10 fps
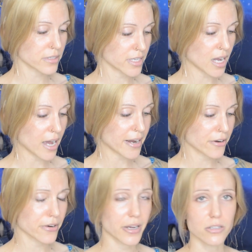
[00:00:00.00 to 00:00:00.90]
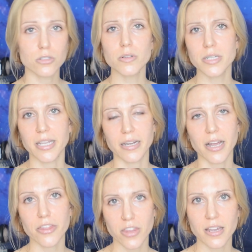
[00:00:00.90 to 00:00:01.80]
the eye area. So again,
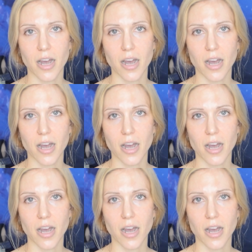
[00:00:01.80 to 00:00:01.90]
I think